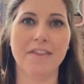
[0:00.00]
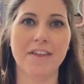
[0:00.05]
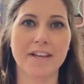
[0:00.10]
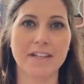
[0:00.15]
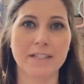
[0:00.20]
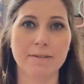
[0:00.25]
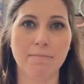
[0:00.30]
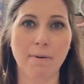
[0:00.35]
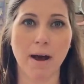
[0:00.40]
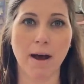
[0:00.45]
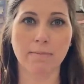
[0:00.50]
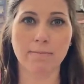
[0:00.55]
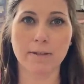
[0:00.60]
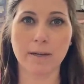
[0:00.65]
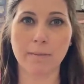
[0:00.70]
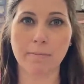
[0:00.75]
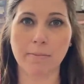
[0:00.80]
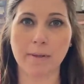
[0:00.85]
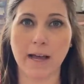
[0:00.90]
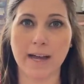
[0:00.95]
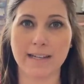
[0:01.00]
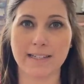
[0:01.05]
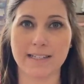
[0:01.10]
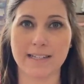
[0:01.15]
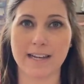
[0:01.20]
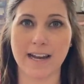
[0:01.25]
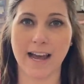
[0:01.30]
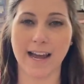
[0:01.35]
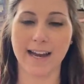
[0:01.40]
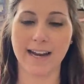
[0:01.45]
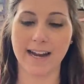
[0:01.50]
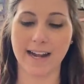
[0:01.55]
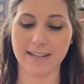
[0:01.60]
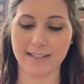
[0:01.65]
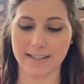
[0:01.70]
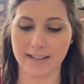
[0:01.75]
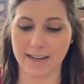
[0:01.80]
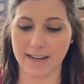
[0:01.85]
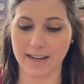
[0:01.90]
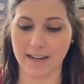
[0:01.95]
this popped up last night
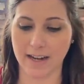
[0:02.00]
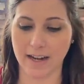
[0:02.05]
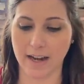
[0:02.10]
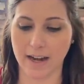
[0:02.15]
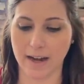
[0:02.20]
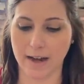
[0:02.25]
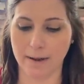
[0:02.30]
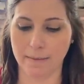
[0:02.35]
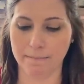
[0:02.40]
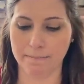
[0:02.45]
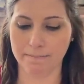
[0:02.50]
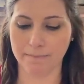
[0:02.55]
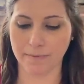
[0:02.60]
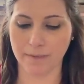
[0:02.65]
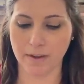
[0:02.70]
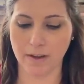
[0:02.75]
as a um,